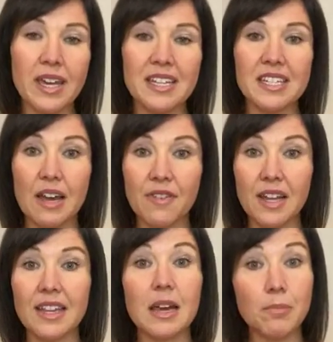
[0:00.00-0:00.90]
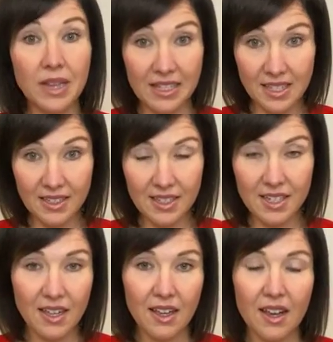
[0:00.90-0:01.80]
It is definitely a
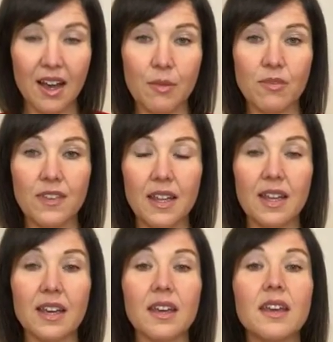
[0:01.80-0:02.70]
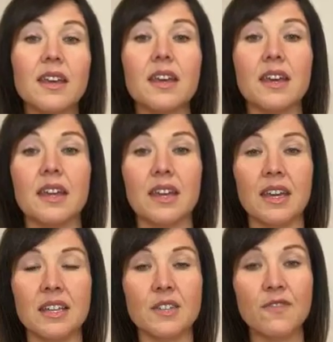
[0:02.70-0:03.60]
pleasant um, feeling. It
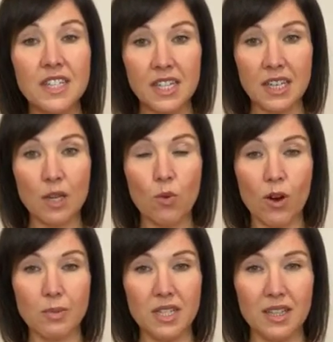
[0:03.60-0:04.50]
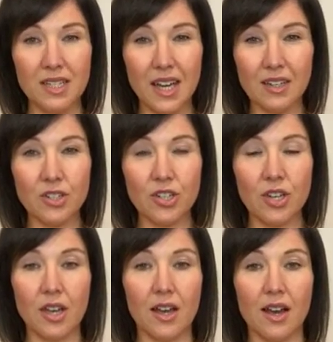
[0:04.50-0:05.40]
is physically warm to the touch,
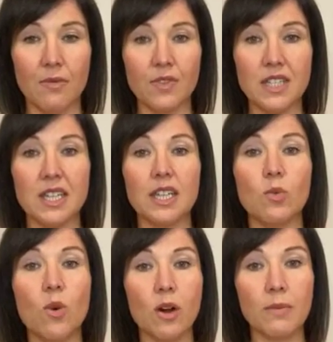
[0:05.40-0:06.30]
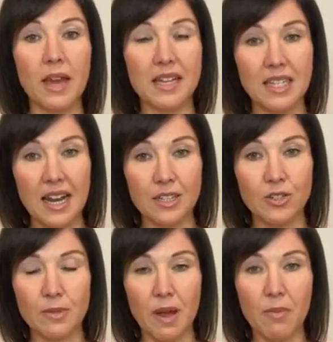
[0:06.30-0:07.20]
um, physically warm as it
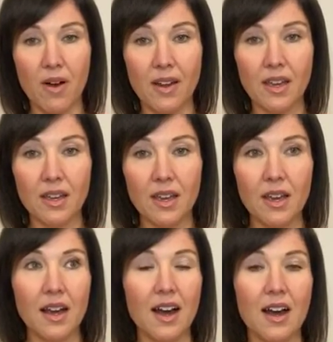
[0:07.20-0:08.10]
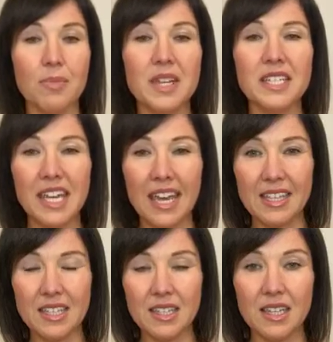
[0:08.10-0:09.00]
enters my body. Um, the
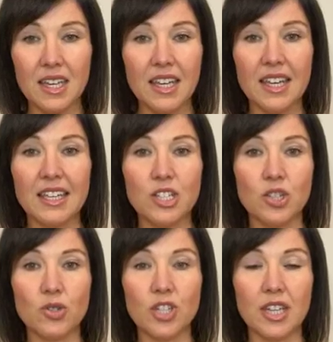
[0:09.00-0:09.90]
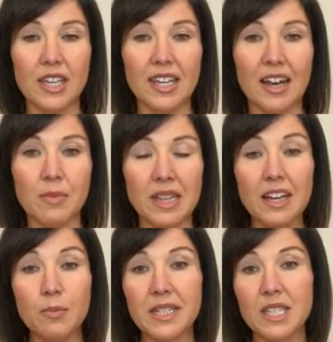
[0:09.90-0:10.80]
taste is usually um, a
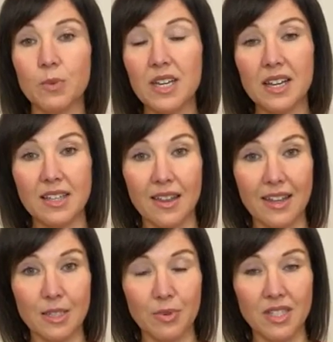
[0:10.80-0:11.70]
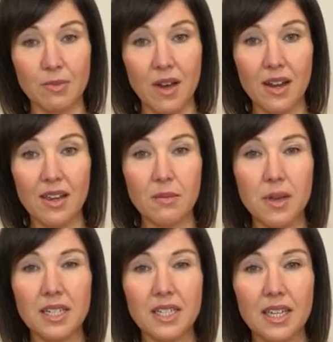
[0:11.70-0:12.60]
little bit sweet because I like to put some honey in
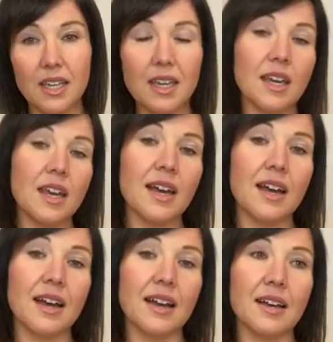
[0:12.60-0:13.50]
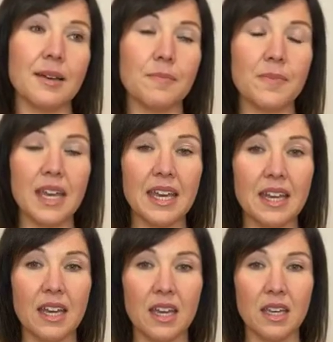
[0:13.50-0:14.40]
my tea. Um,
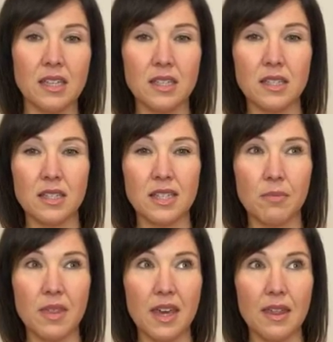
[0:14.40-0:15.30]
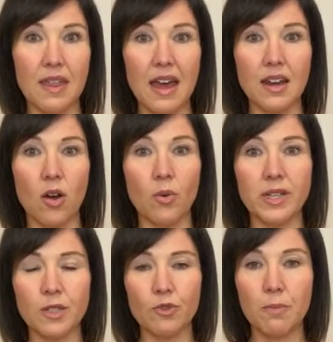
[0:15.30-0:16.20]
it is something that
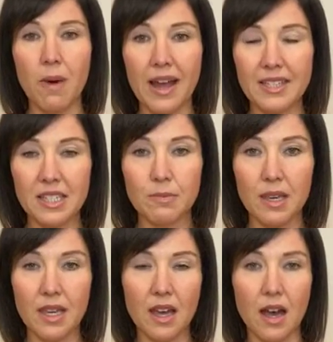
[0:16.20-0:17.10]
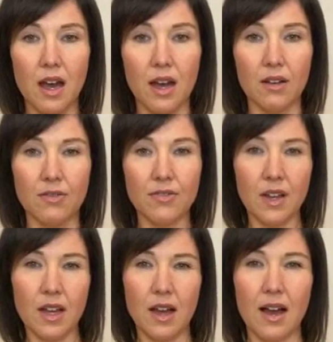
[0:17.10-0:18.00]
always reminds me of
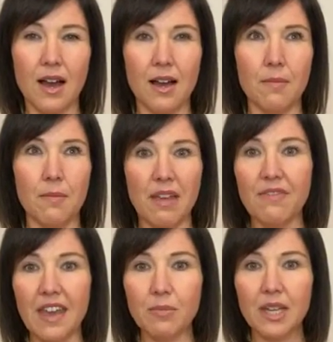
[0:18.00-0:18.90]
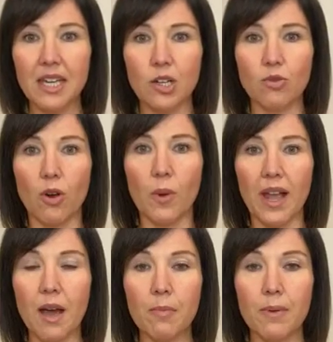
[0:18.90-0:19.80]
um, my family and
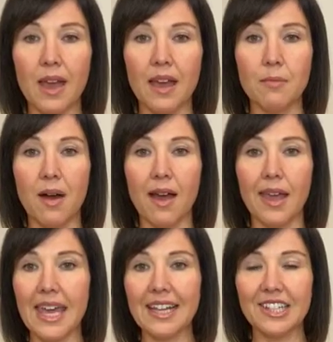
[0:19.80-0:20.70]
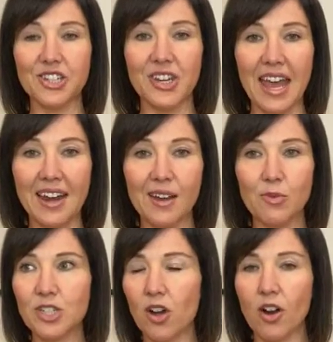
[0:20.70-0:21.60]
growing up and my English Nana,
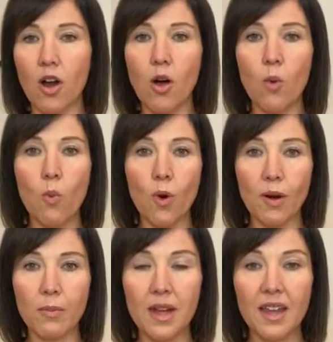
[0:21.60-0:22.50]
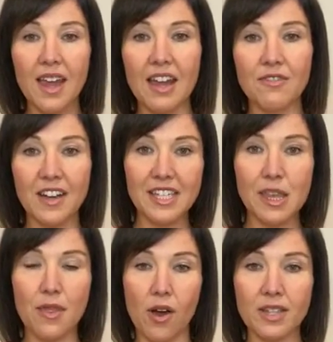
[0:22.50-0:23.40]
which are all warm and
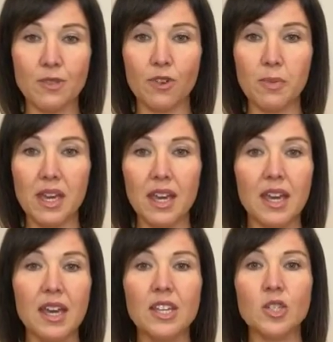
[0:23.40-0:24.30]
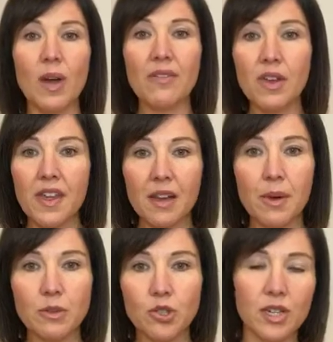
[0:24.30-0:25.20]
fuzzy thoughts for me. So everything
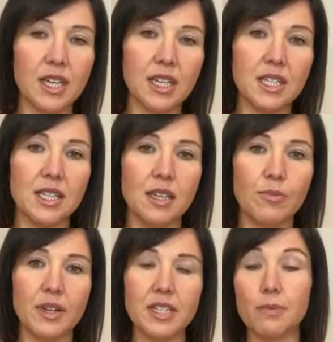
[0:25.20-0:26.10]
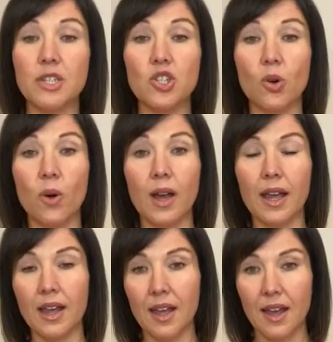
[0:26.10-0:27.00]
about drinking tea brings me
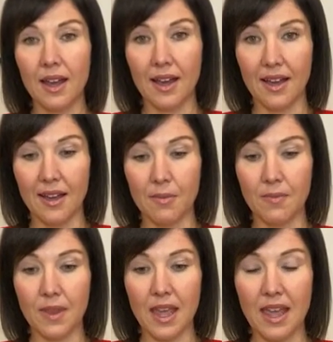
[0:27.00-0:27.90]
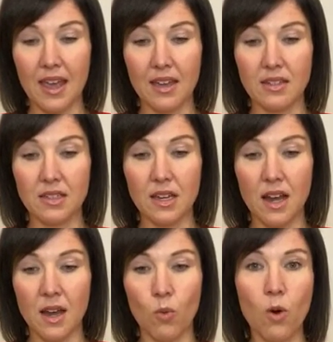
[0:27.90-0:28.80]
joy um, and
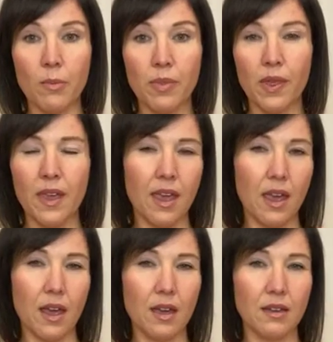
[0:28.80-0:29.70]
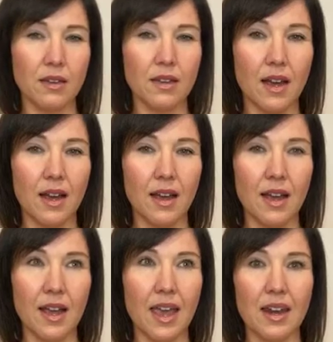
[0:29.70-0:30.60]
uh, warmth and
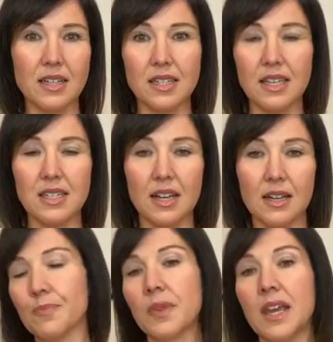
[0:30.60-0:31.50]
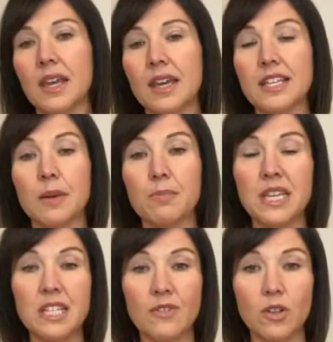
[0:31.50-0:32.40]
uh, again is, is a is a
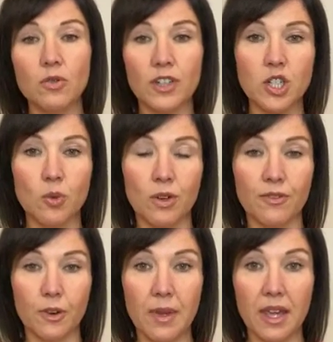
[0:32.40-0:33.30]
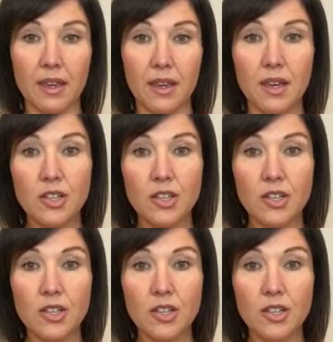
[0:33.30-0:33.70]
peaceful ritual for me.